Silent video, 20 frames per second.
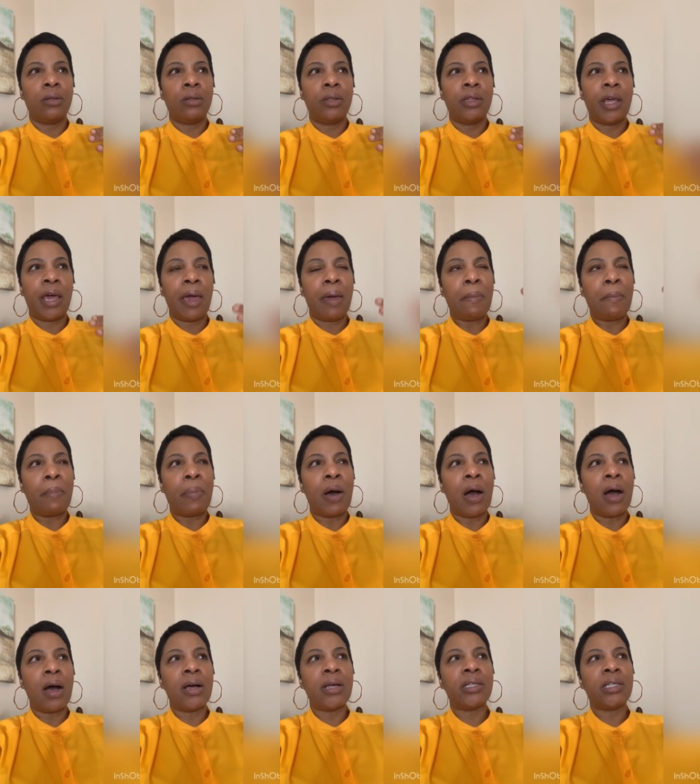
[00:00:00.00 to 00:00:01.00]
that
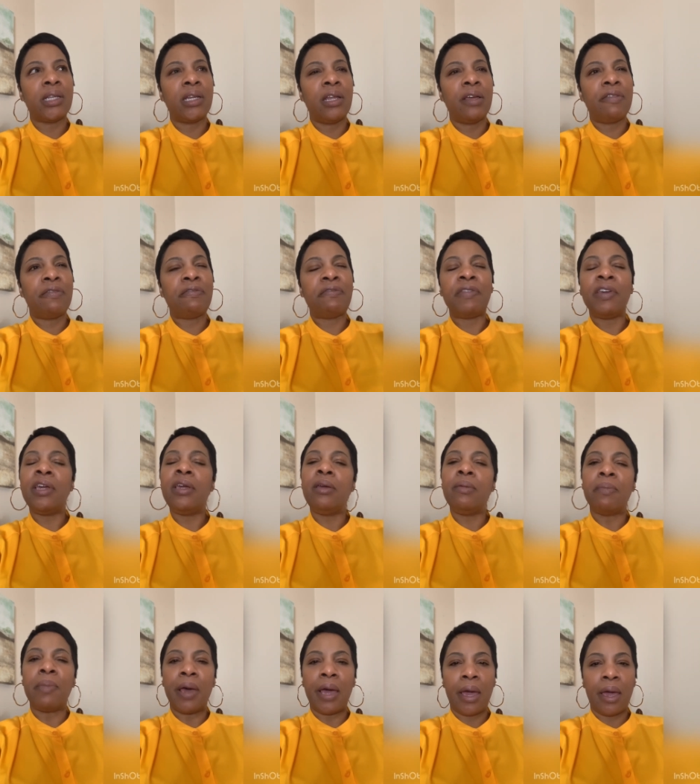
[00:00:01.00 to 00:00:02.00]
positive
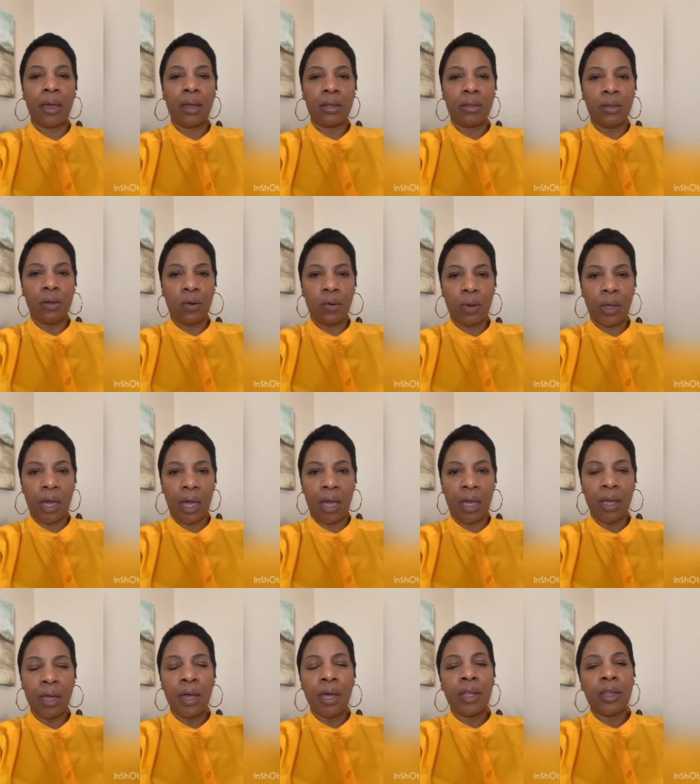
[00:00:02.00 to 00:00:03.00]
feedback okay
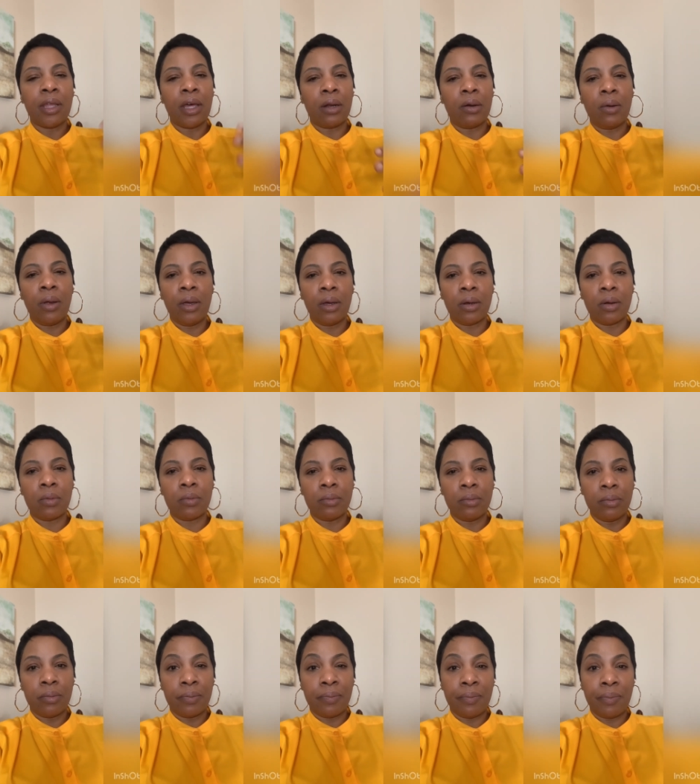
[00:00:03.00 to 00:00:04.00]
that'll help
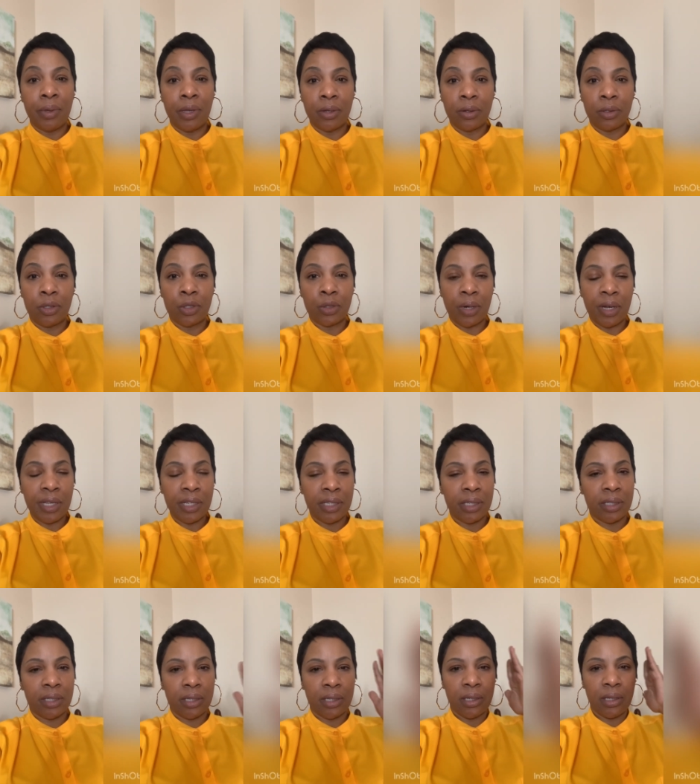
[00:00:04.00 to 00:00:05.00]
build
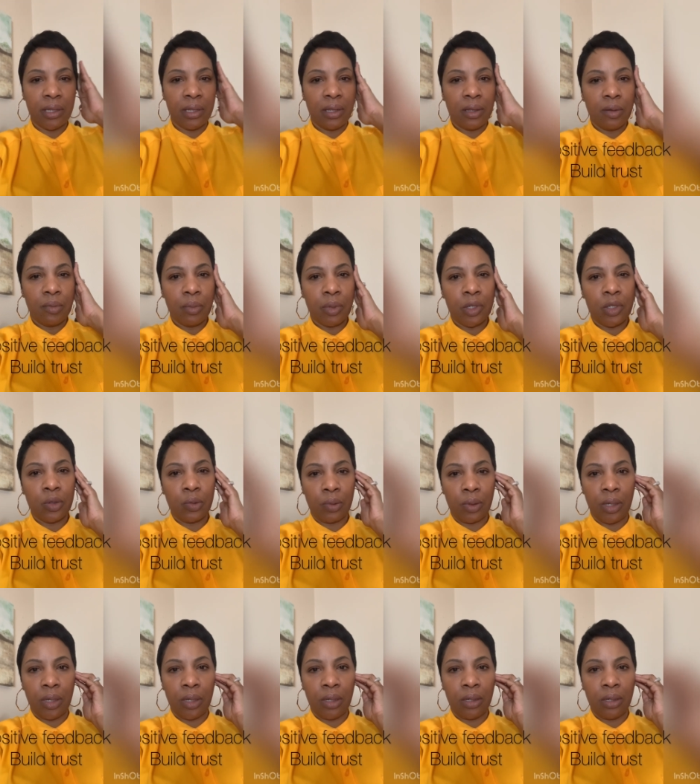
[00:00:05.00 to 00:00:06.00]
trust
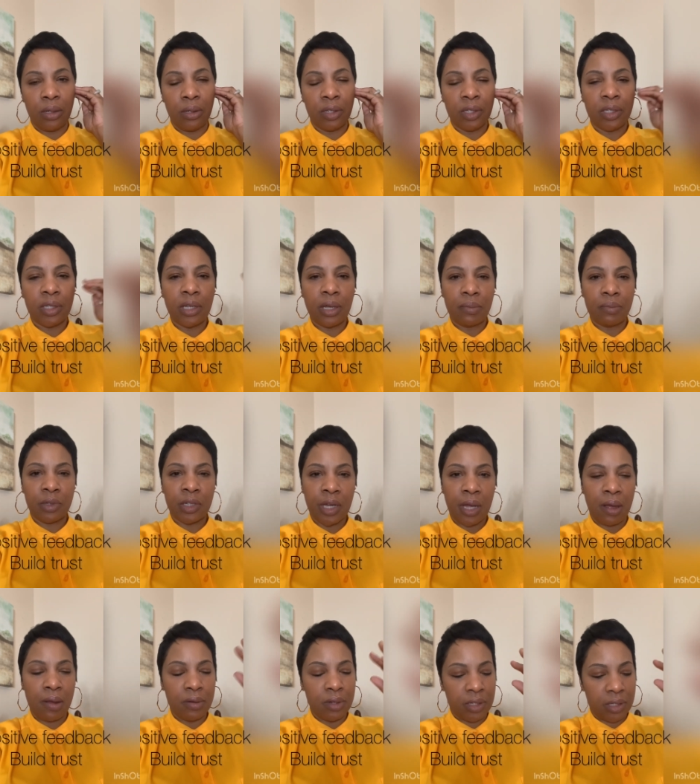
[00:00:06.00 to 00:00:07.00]
between the
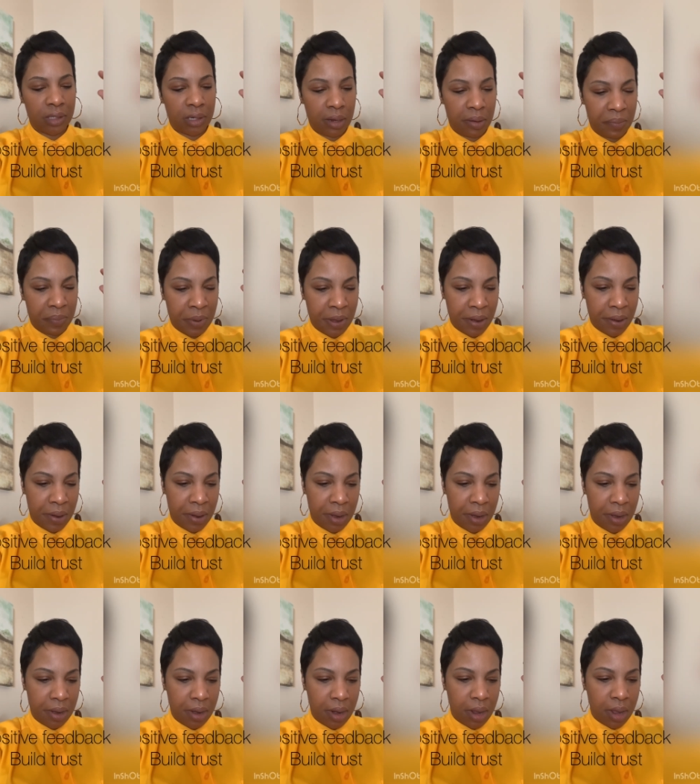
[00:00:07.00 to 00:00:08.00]
stepchild and the step parent
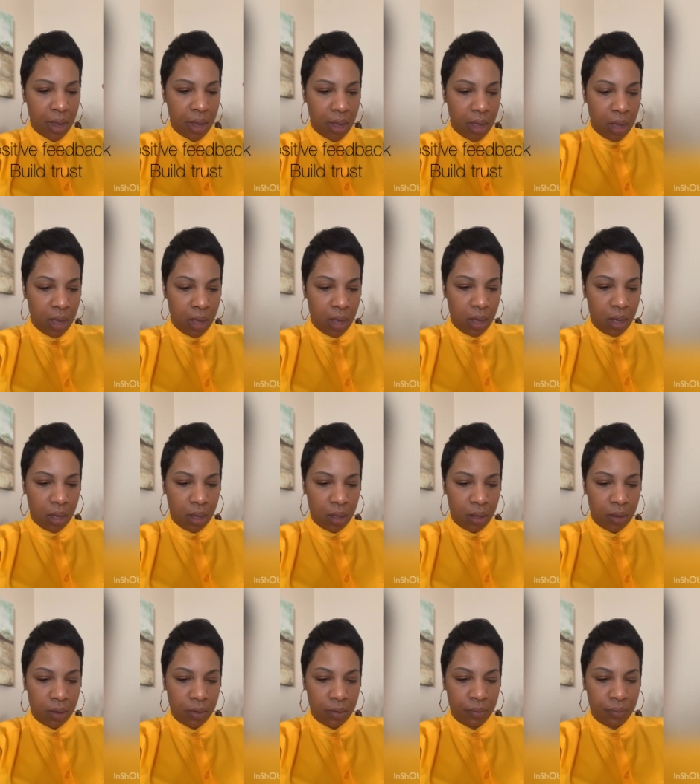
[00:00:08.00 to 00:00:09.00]

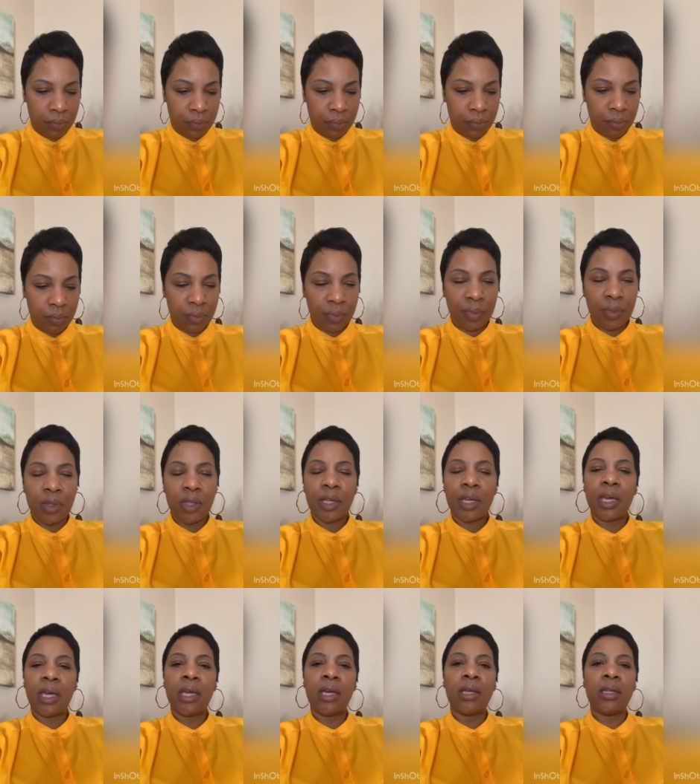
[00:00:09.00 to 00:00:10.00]
um
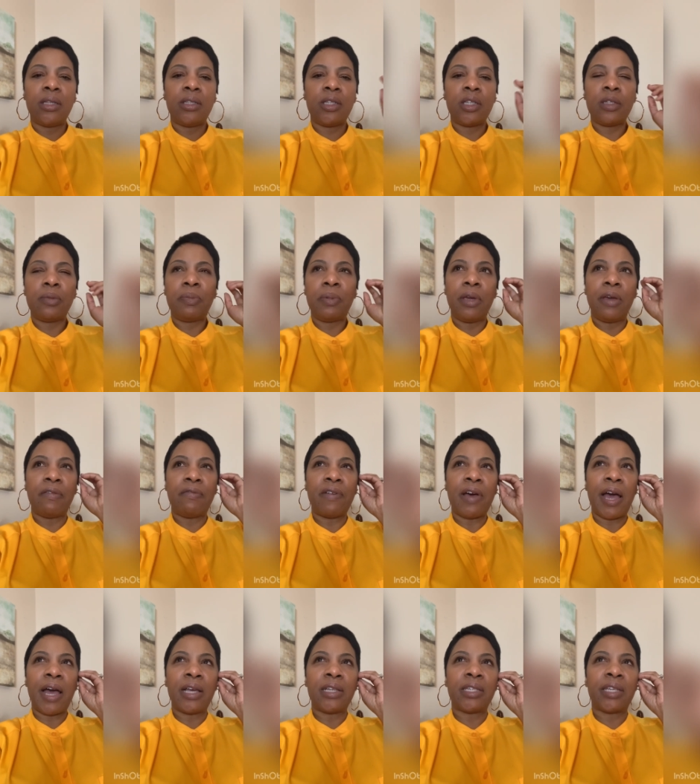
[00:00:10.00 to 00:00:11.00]
and just be
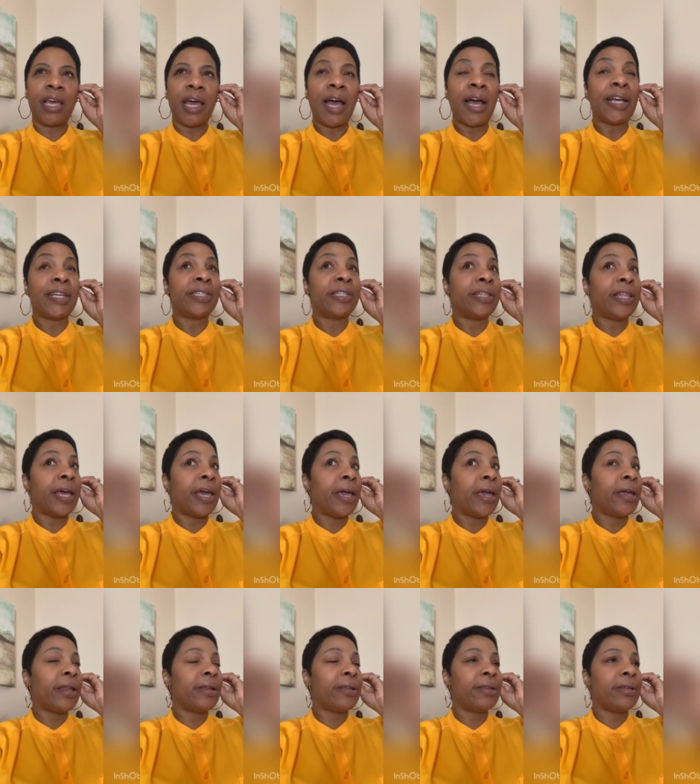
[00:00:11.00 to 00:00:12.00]
advised guys that